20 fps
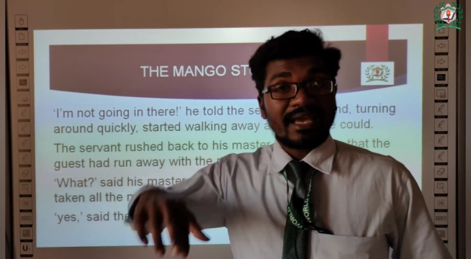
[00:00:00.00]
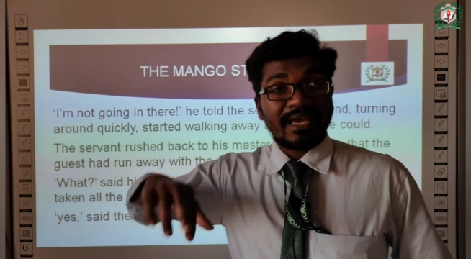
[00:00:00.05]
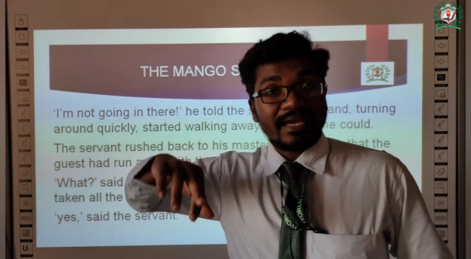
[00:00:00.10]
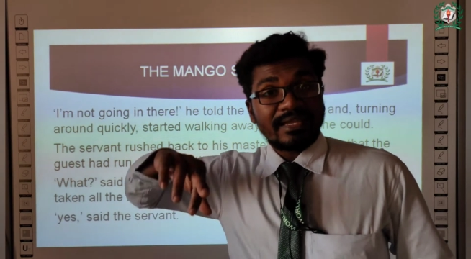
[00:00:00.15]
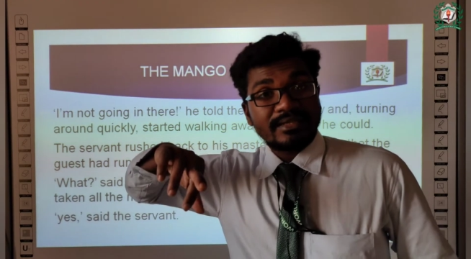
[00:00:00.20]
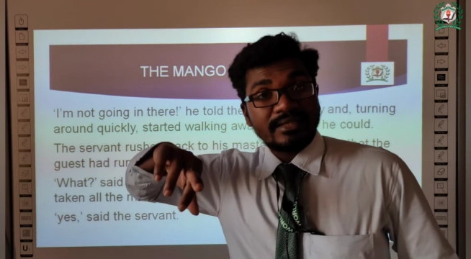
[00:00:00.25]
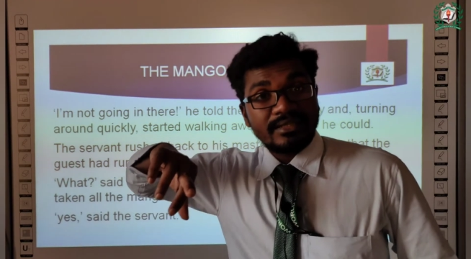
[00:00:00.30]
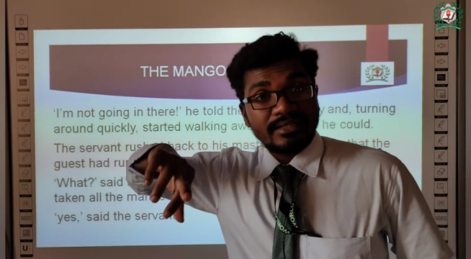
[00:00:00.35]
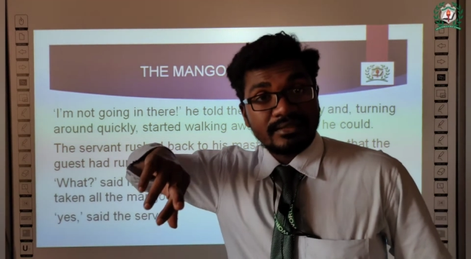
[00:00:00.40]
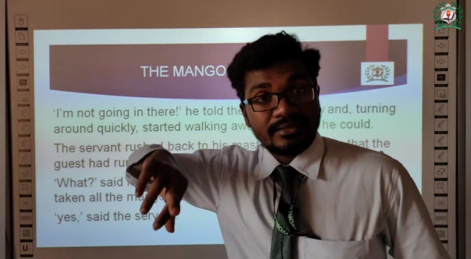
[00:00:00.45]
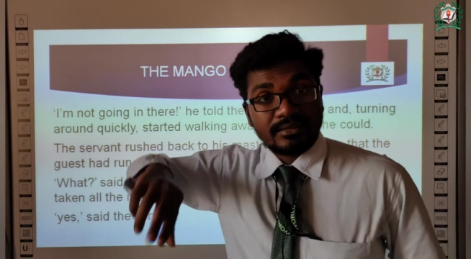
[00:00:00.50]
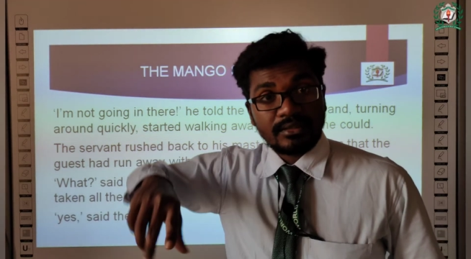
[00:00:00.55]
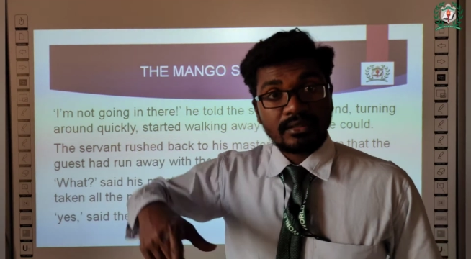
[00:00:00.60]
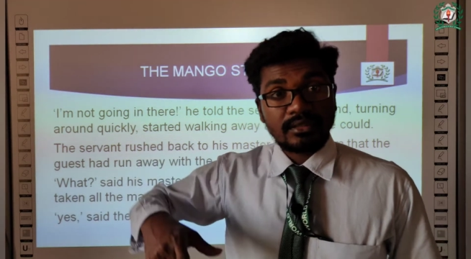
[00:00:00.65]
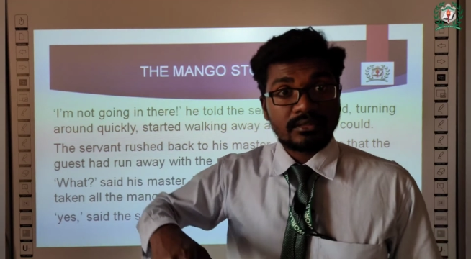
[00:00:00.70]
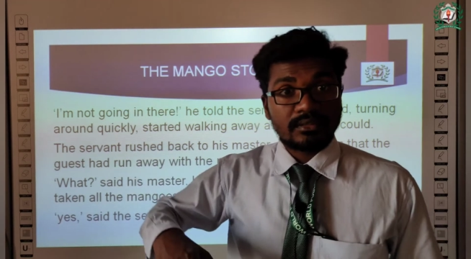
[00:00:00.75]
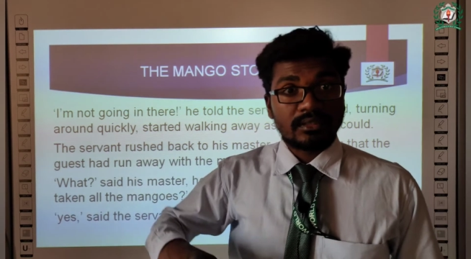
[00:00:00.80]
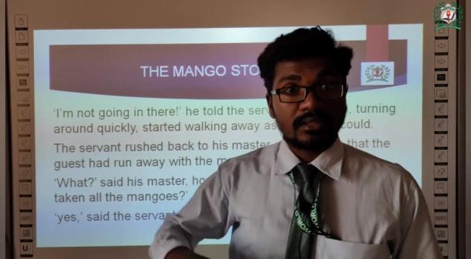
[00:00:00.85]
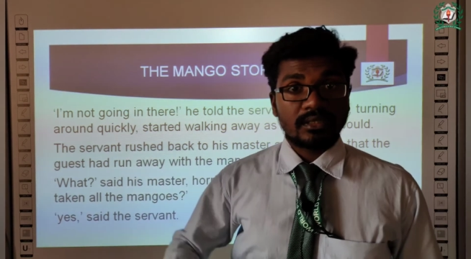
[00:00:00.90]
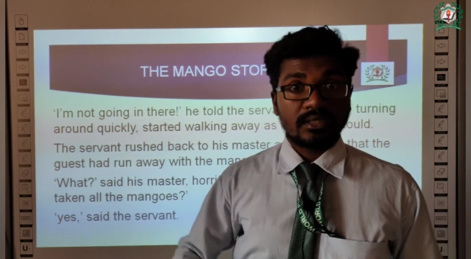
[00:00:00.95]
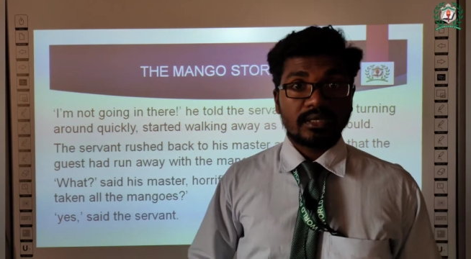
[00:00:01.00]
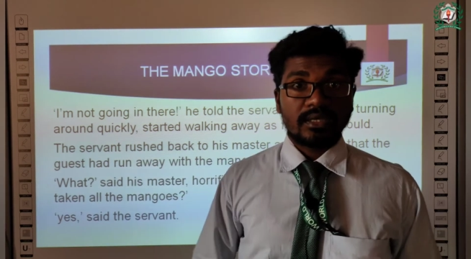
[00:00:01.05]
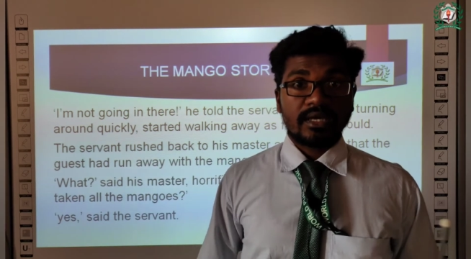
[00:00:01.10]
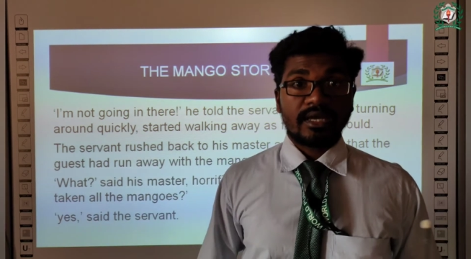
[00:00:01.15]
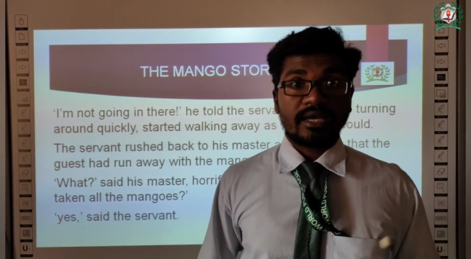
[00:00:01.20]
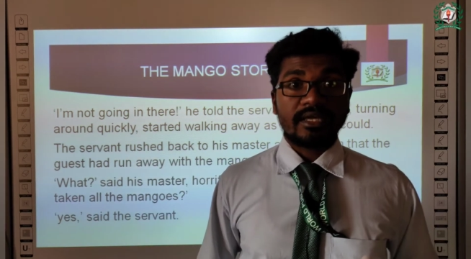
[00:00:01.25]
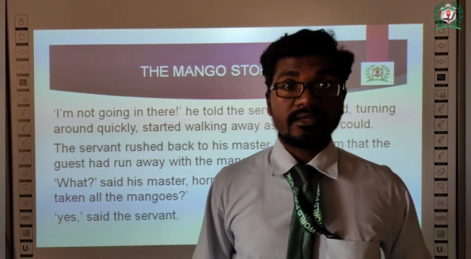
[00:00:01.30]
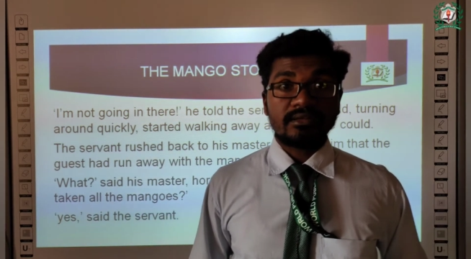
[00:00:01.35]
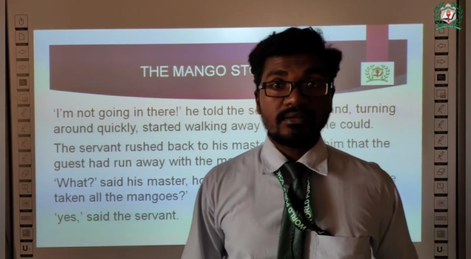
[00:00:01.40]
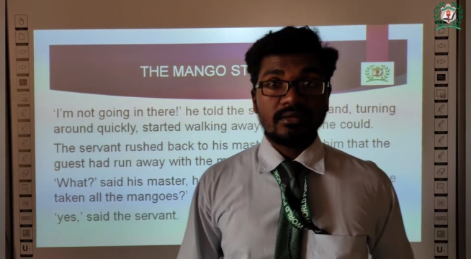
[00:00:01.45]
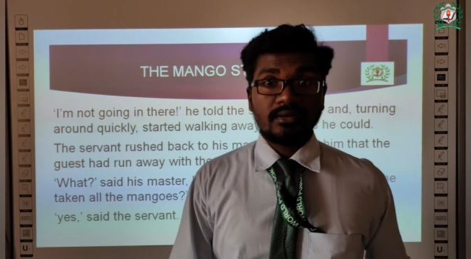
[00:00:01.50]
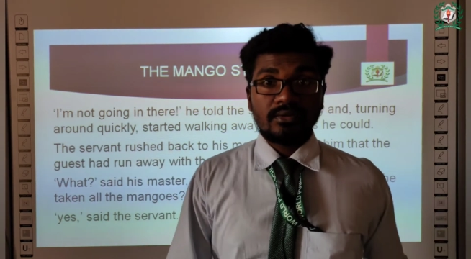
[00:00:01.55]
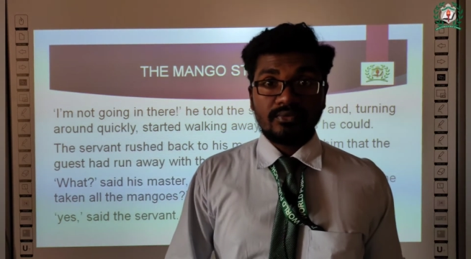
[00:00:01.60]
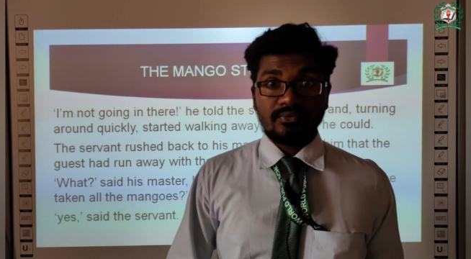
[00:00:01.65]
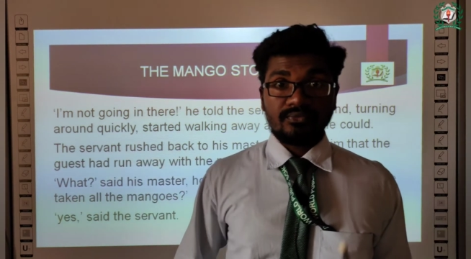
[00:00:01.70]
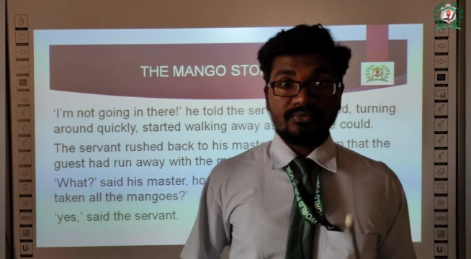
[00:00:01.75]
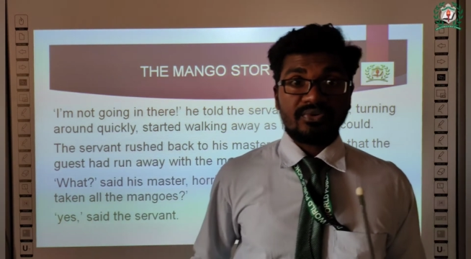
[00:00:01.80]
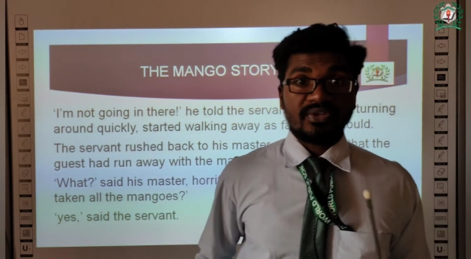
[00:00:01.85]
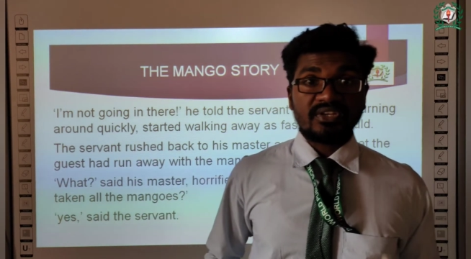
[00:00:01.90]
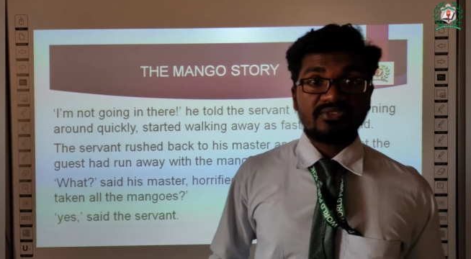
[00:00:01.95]
and he turned and
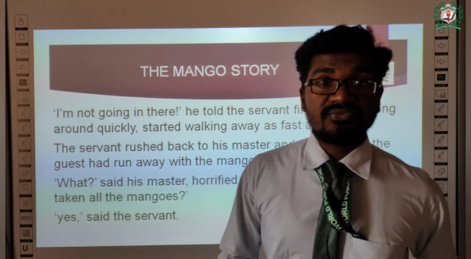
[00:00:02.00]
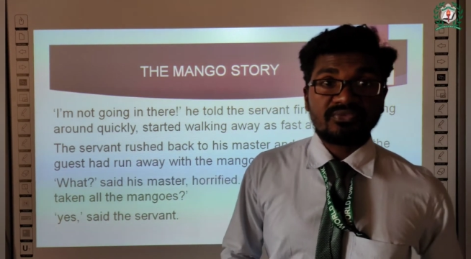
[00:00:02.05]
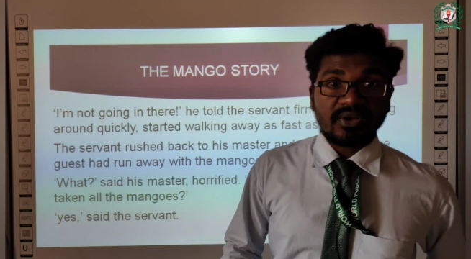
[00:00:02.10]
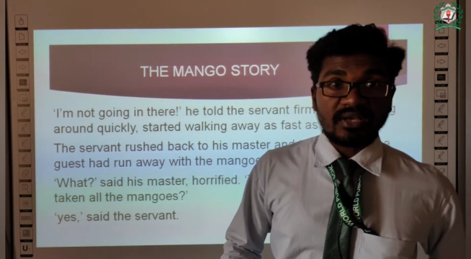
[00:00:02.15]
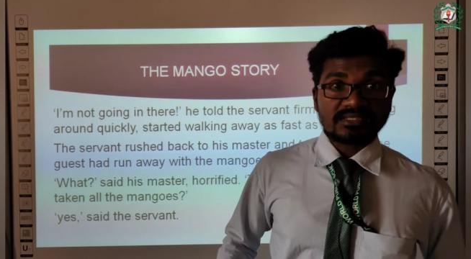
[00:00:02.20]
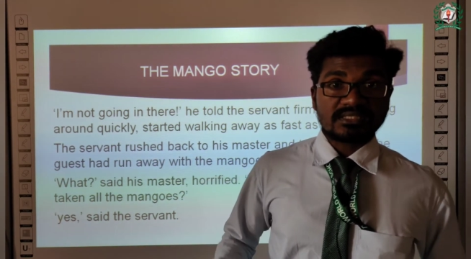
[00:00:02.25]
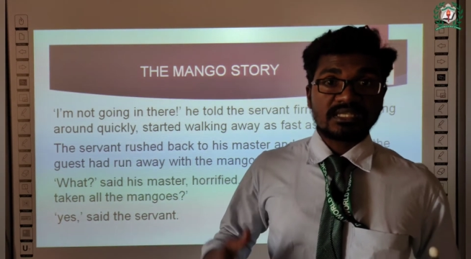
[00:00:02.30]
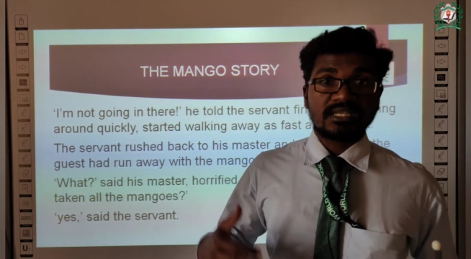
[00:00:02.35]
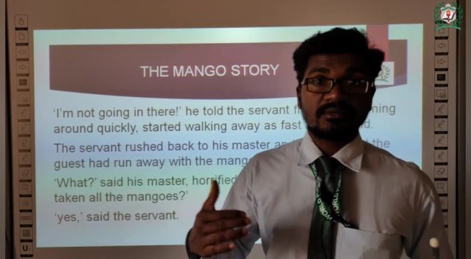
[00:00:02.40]
very fast